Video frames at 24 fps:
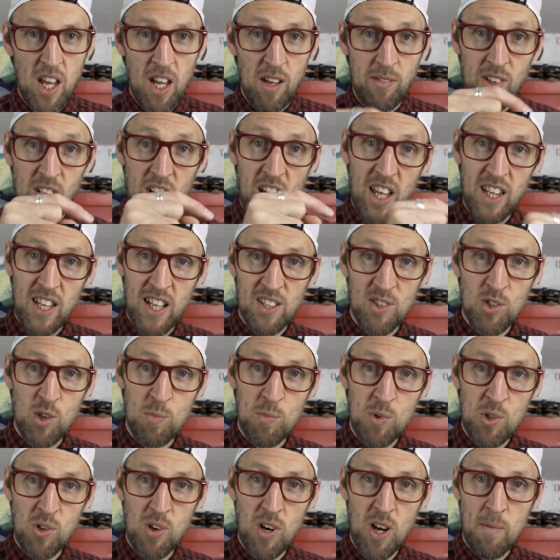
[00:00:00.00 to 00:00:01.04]
if you hit that
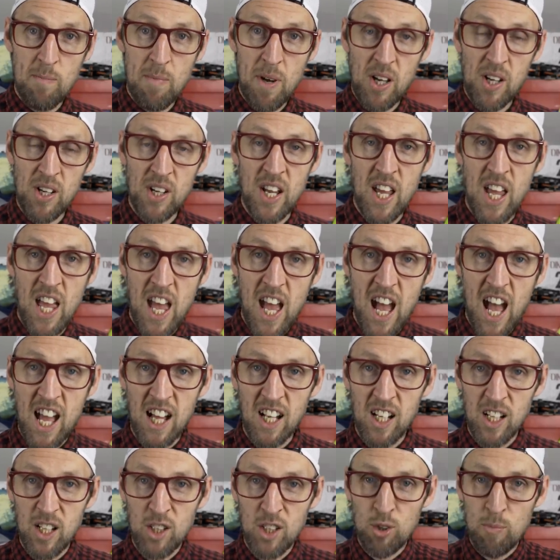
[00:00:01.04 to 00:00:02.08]
subscribe button
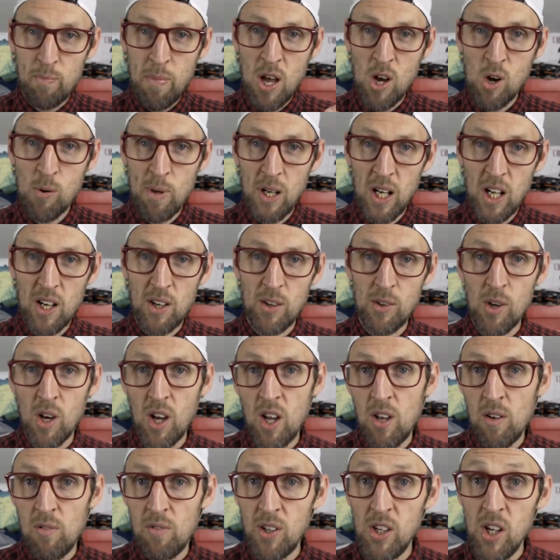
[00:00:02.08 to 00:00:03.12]
and the bell below
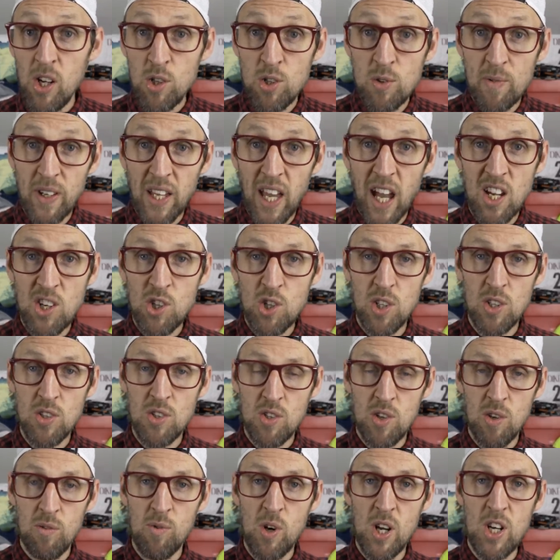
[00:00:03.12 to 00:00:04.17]
for
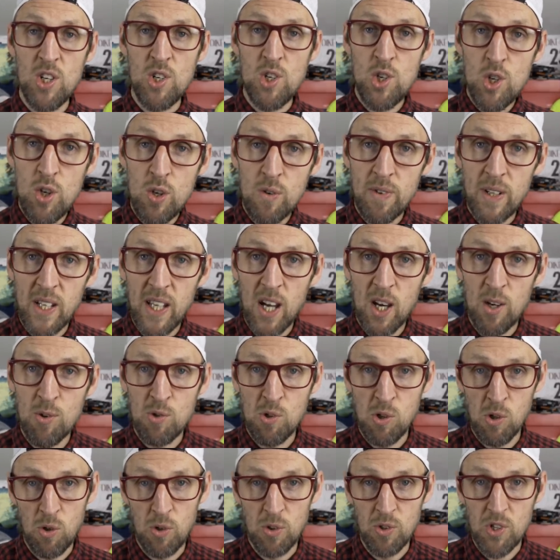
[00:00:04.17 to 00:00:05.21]
notifications of when new
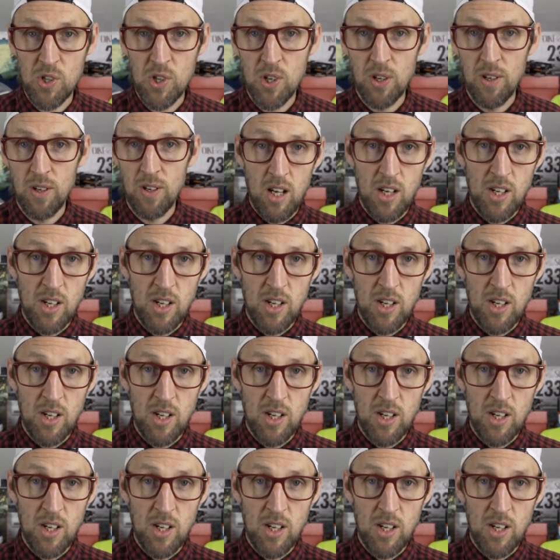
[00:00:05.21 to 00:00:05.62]
videos launch.